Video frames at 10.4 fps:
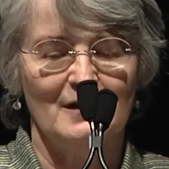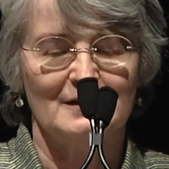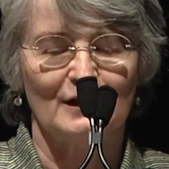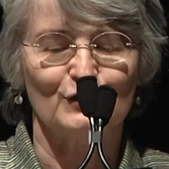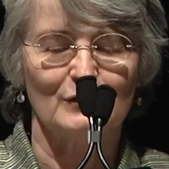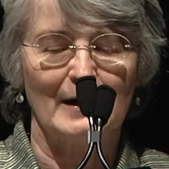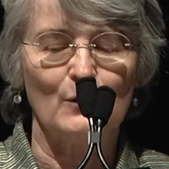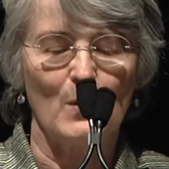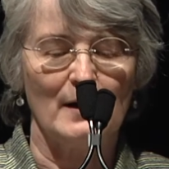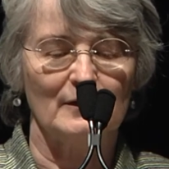Dr.
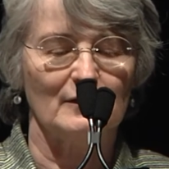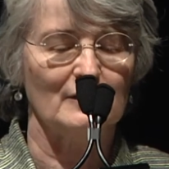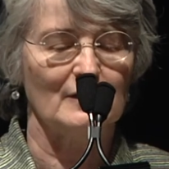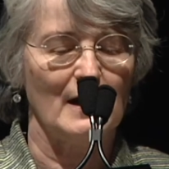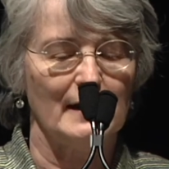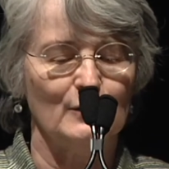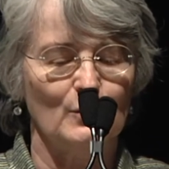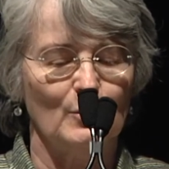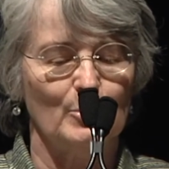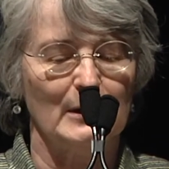Greg Weisenstein,
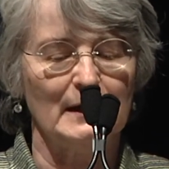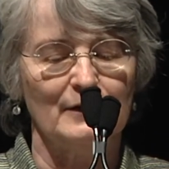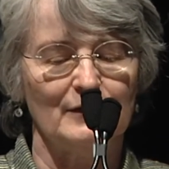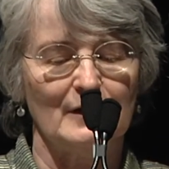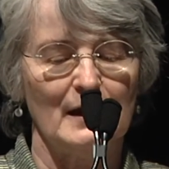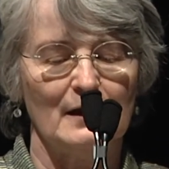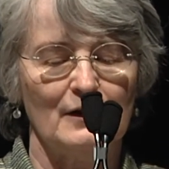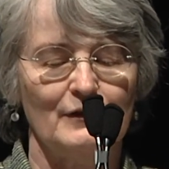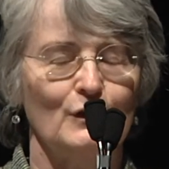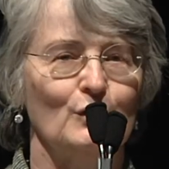who will bring his State
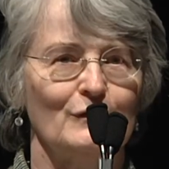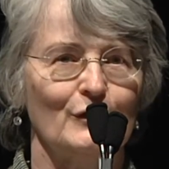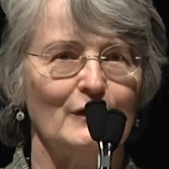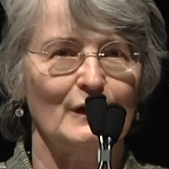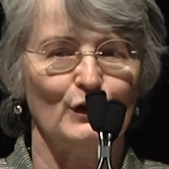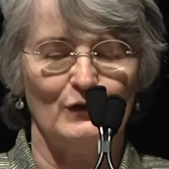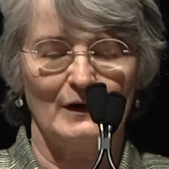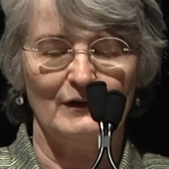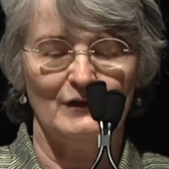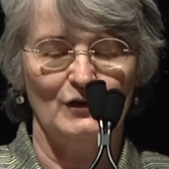of the University
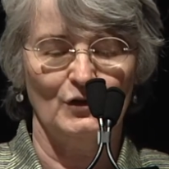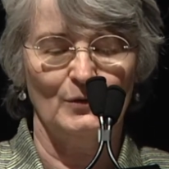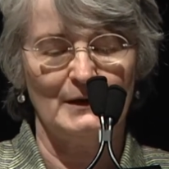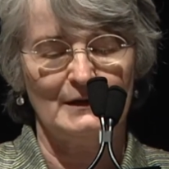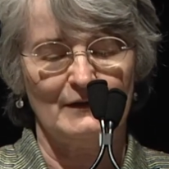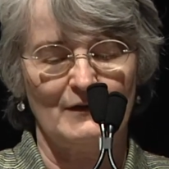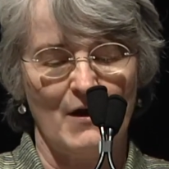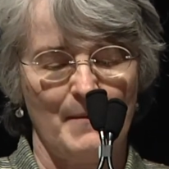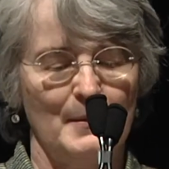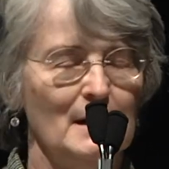address to you at this
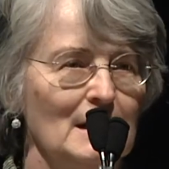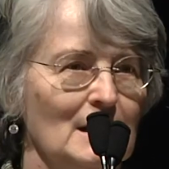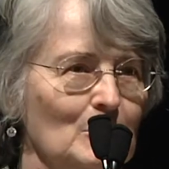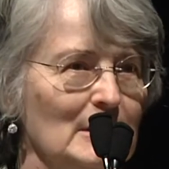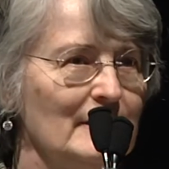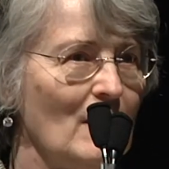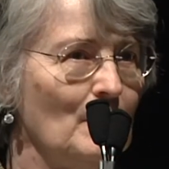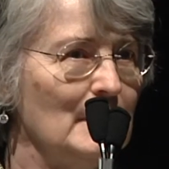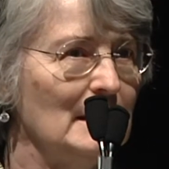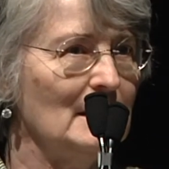time. Please
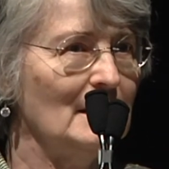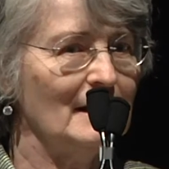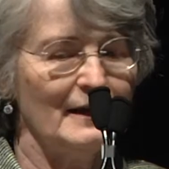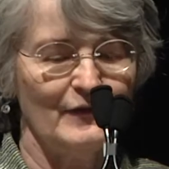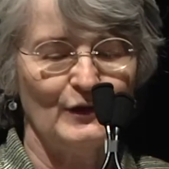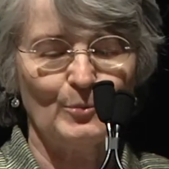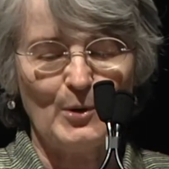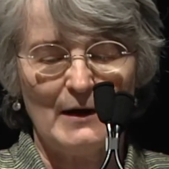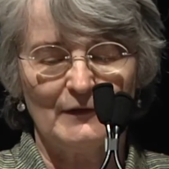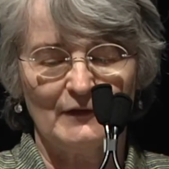help me in giving the
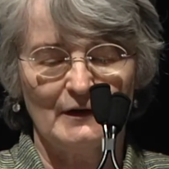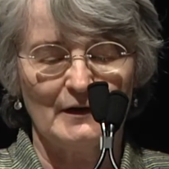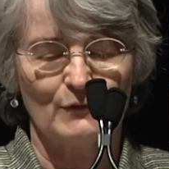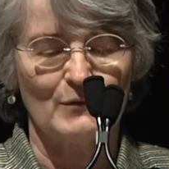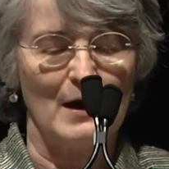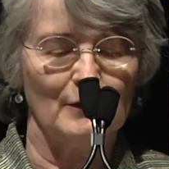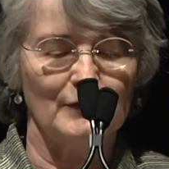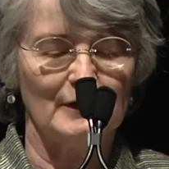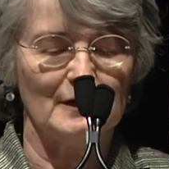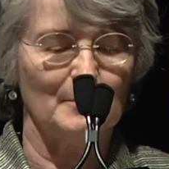president a
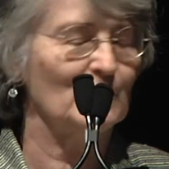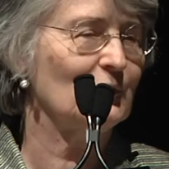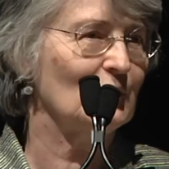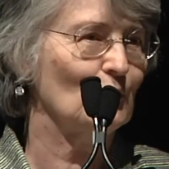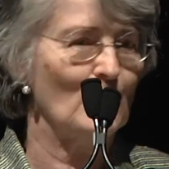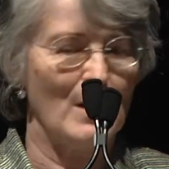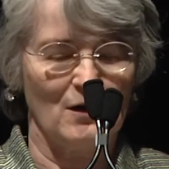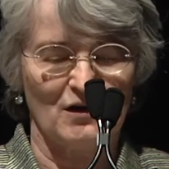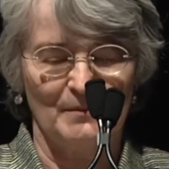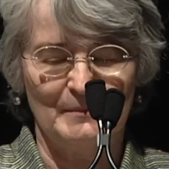rousing WCU
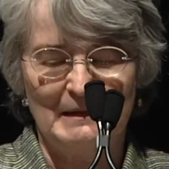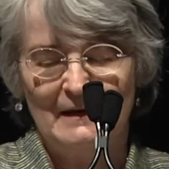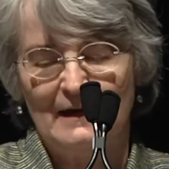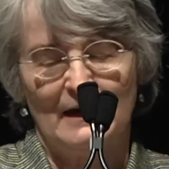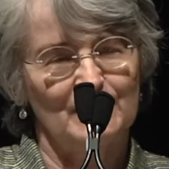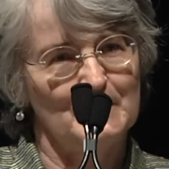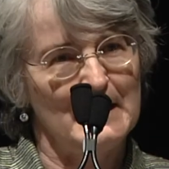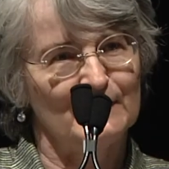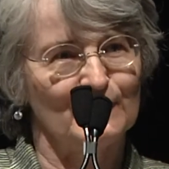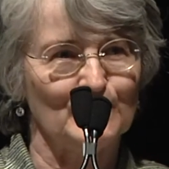welcome as he
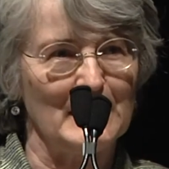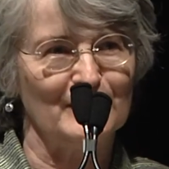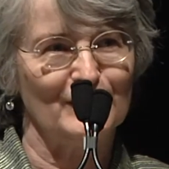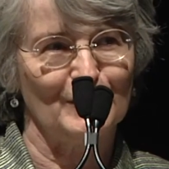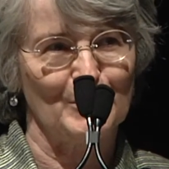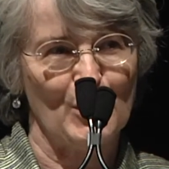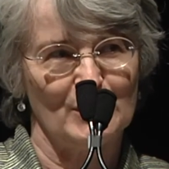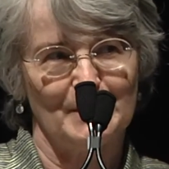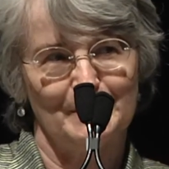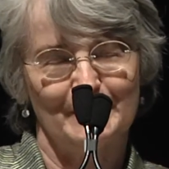makes his way to the podium.